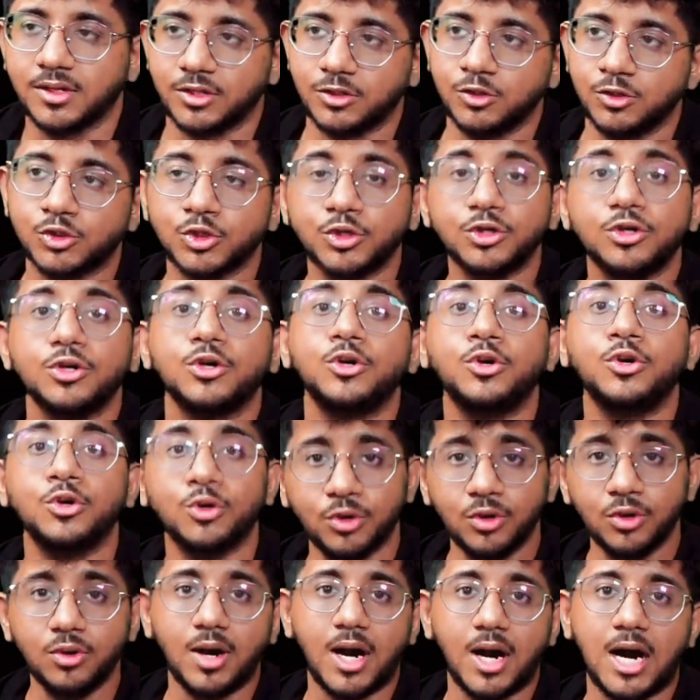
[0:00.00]
You should
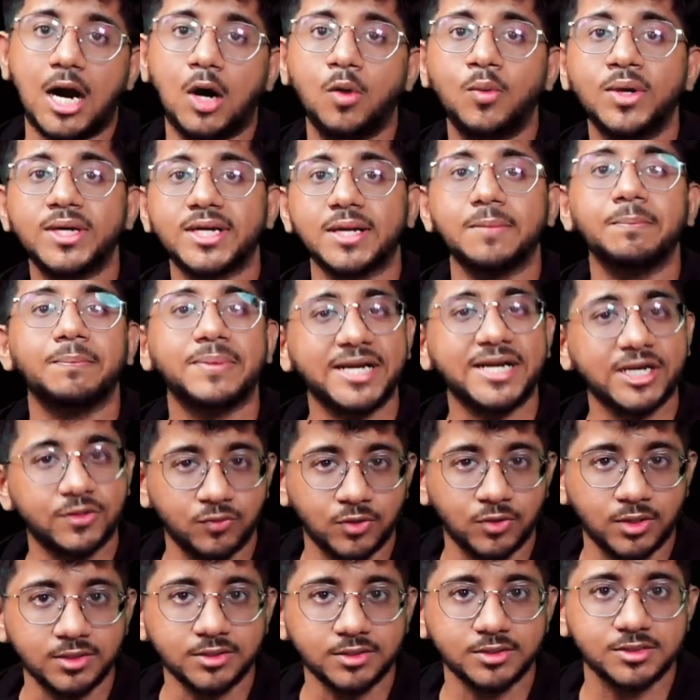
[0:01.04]
know how a template
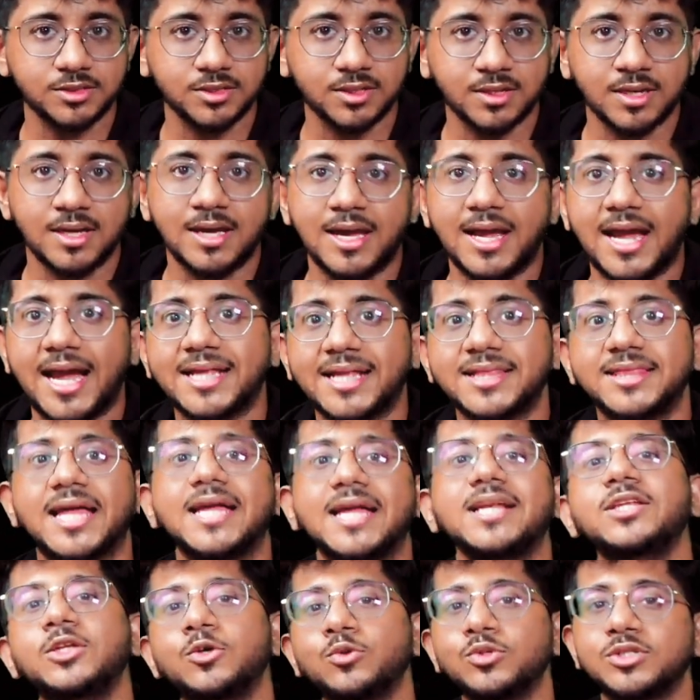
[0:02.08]
works and
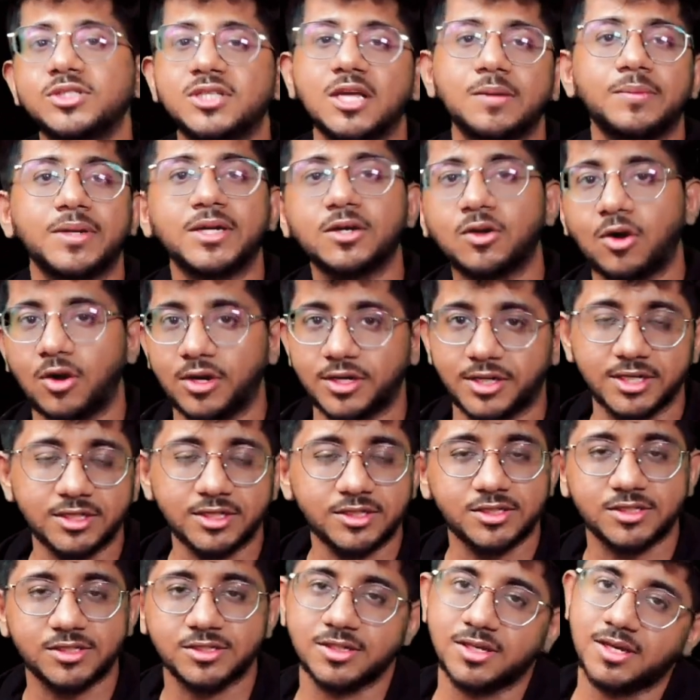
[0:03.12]
then use them in
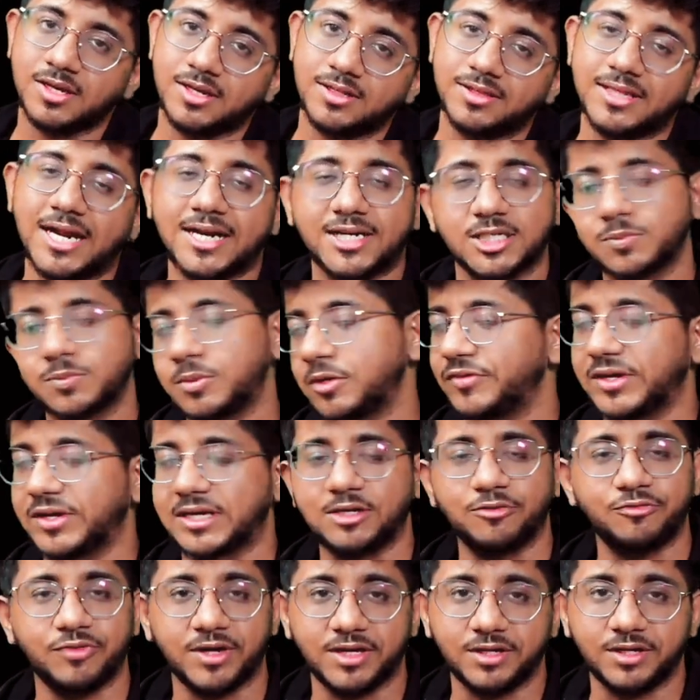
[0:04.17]
contests. That is
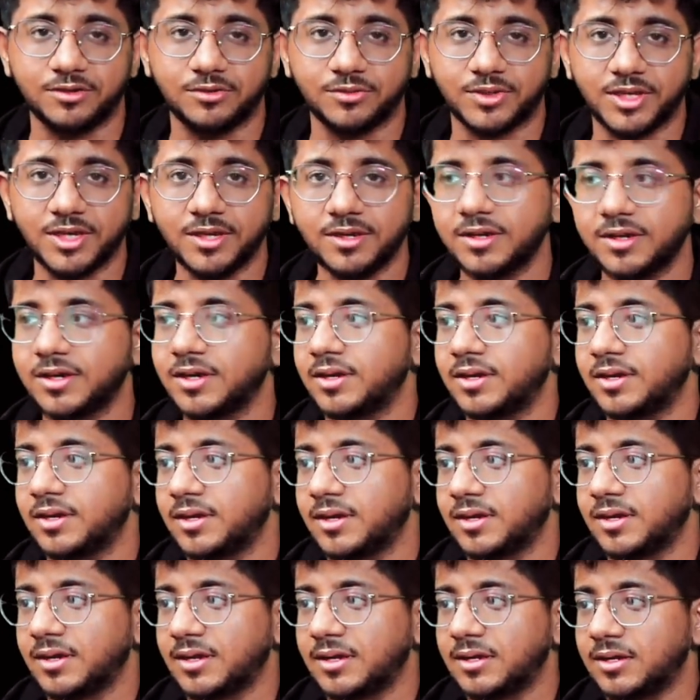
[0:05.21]
perfectly fine. Okay.
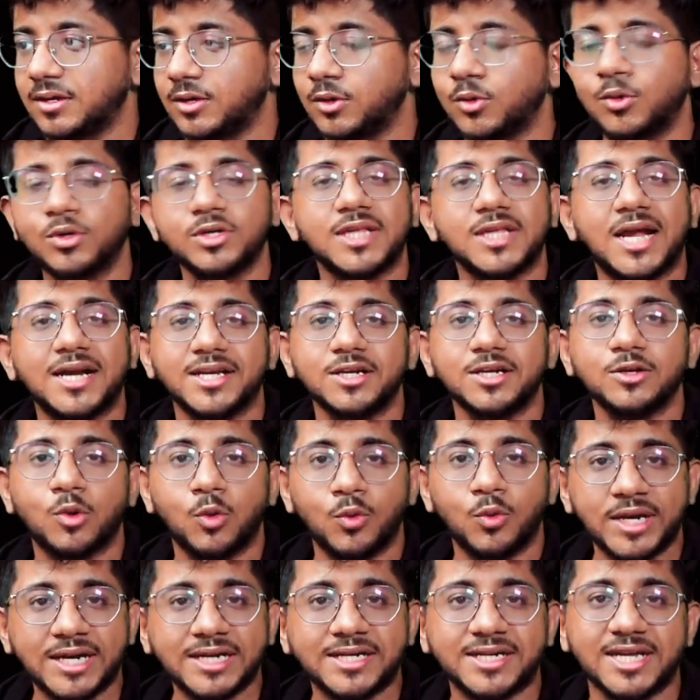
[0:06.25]
Note that in
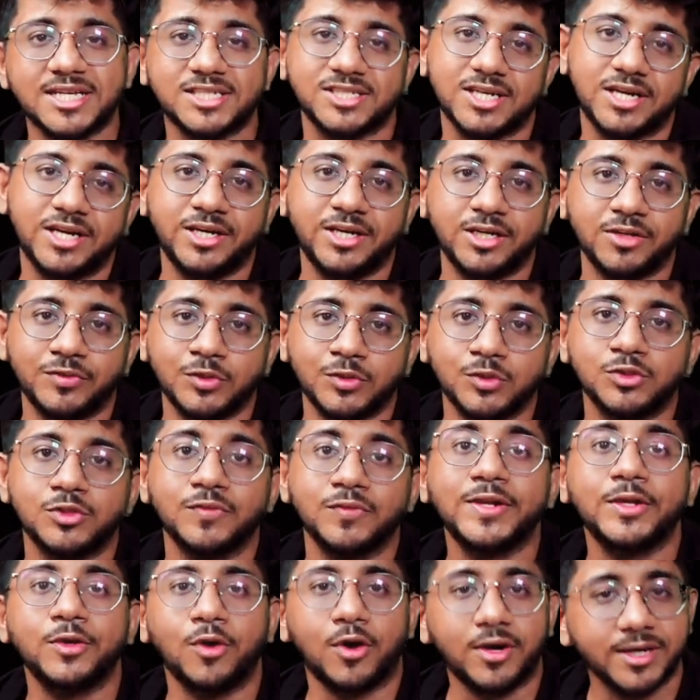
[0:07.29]
coding tests and interviews, you
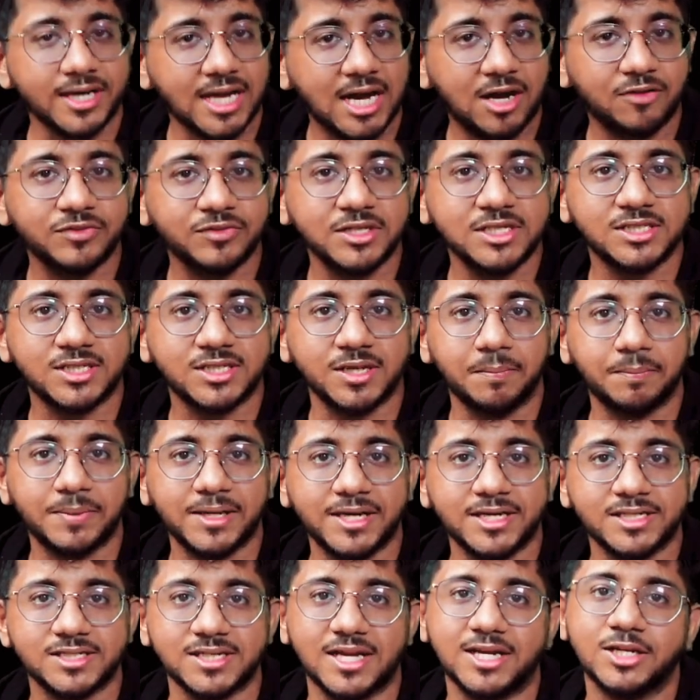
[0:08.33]
will not have these
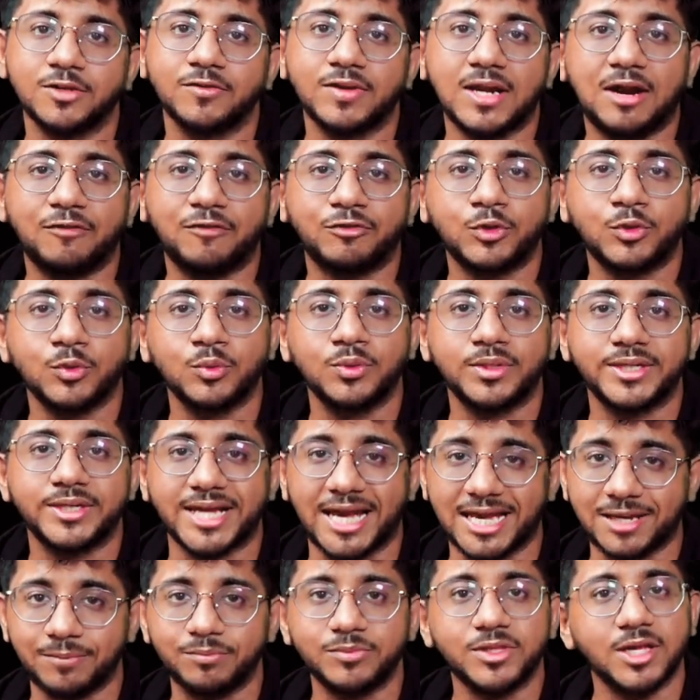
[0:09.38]
templates and you will have to
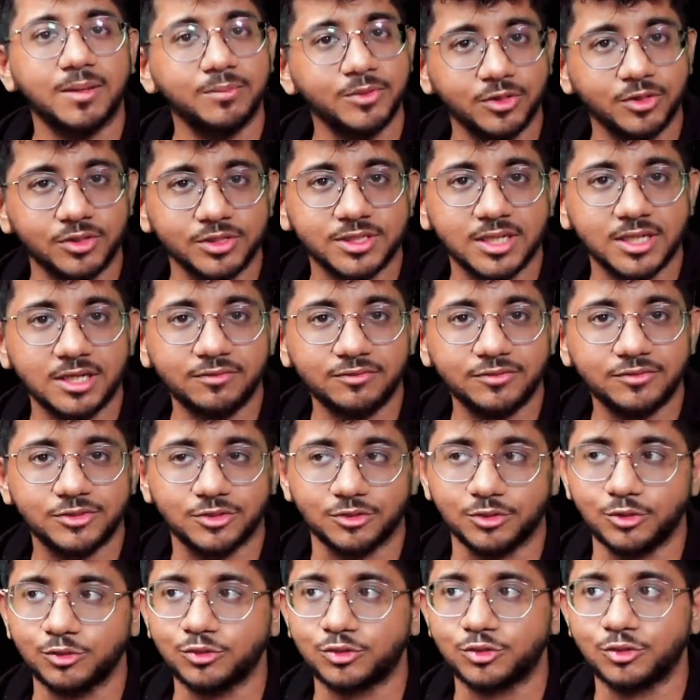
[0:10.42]
type them yourself. So
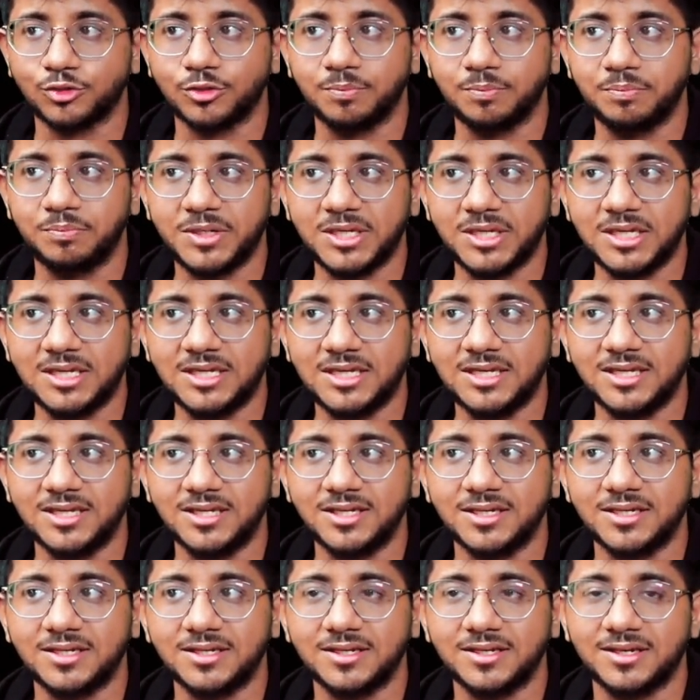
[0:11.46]
you should
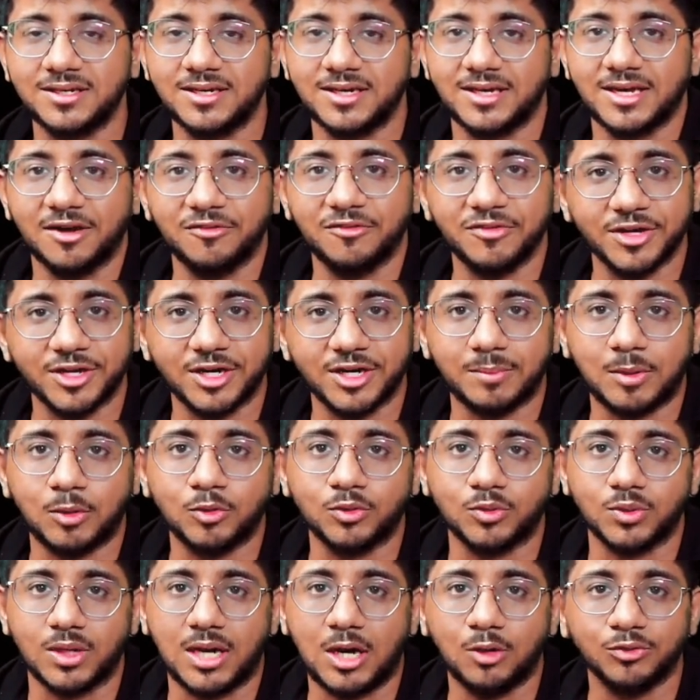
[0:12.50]
be aware
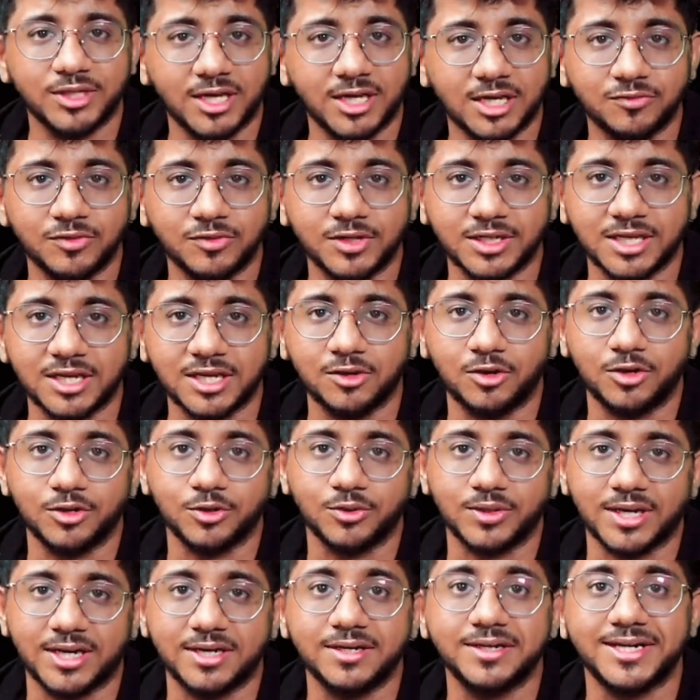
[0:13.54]
about how they are working, or you
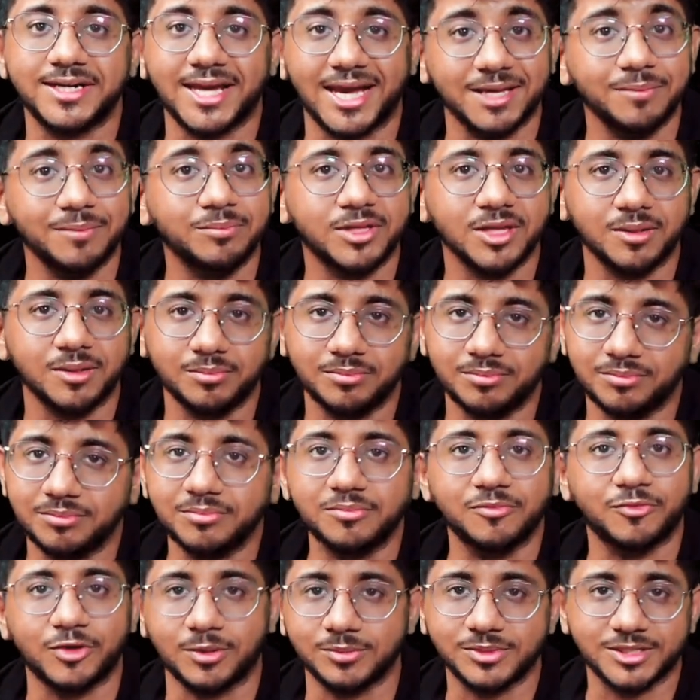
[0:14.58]
can type them
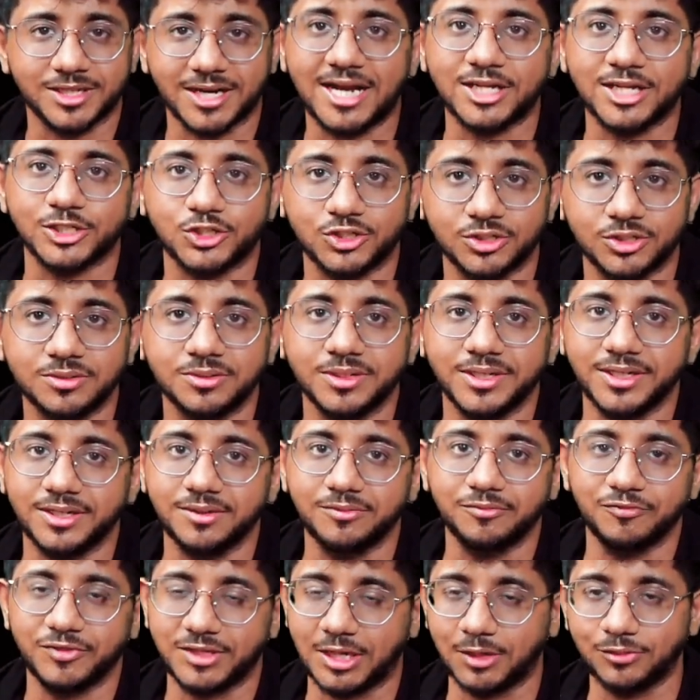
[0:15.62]
from scratch
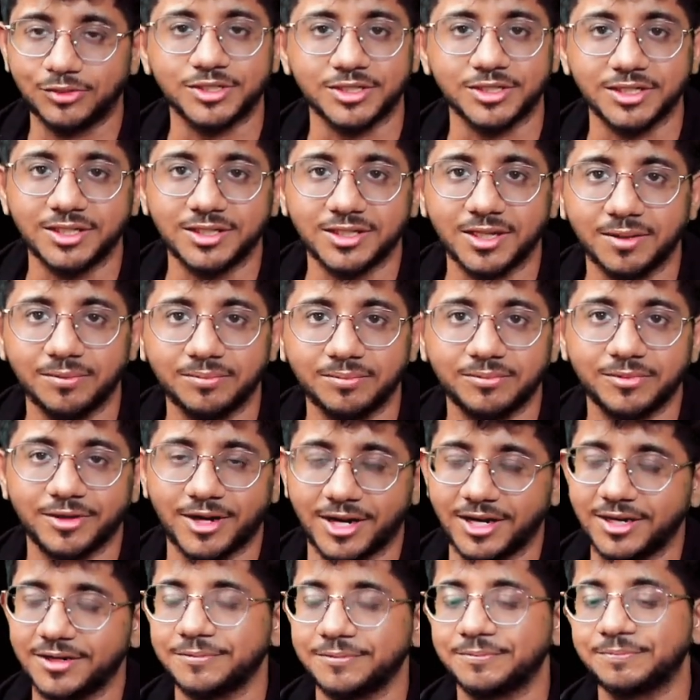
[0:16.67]
without seeing them,
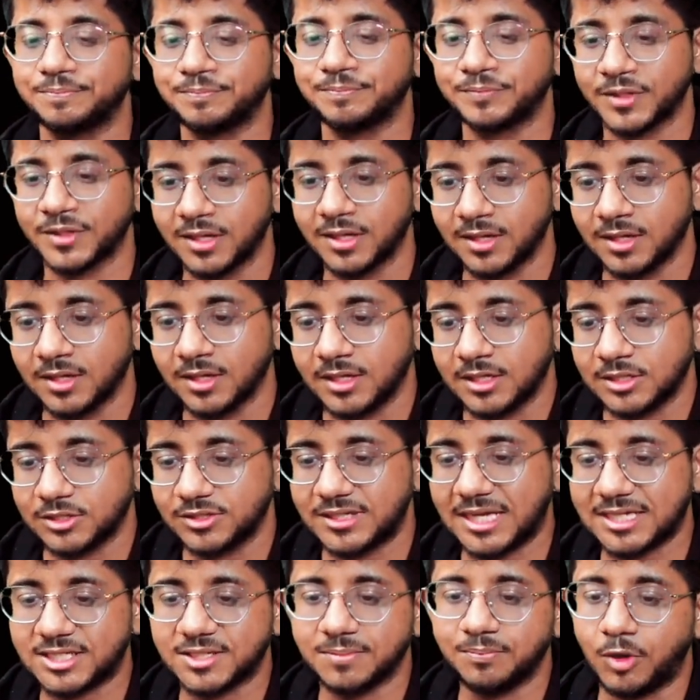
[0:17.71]
right?
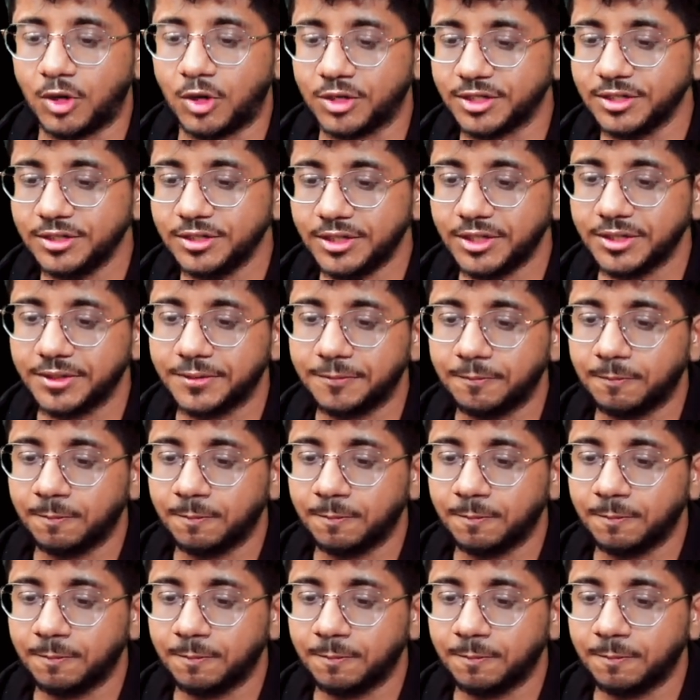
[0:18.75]
That's important.